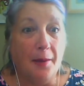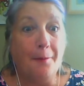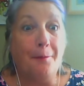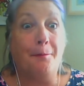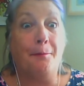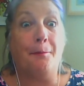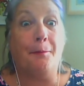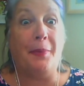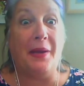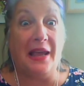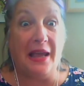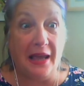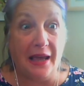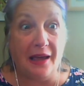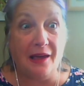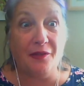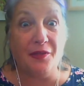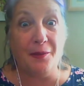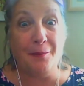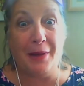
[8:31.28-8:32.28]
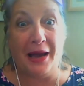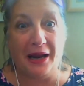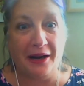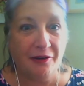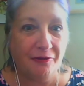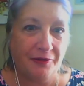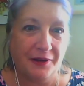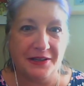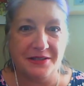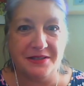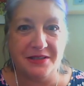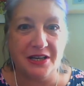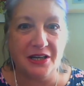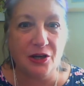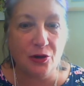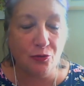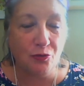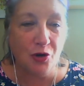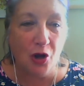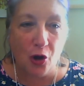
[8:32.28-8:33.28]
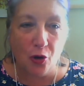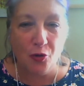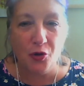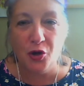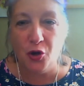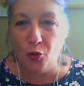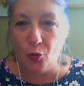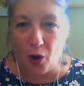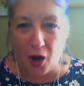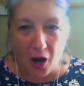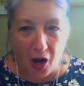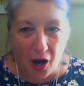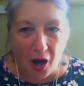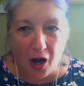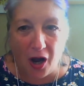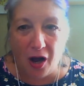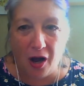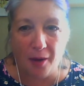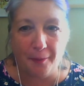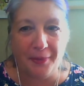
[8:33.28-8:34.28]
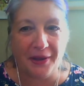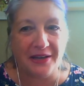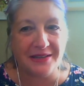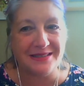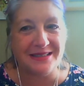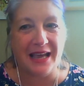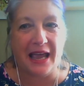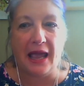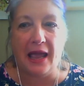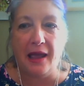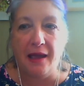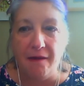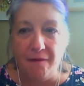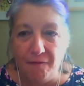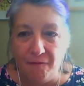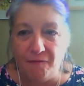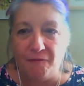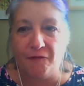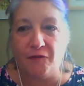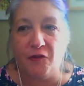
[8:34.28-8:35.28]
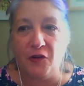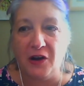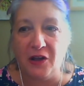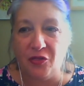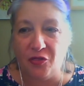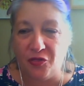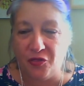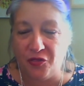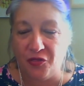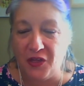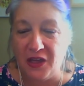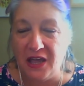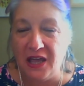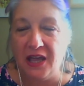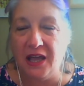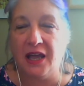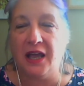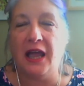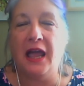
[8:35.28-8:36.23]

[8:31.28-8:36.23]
Be the manifester you know you are, because everything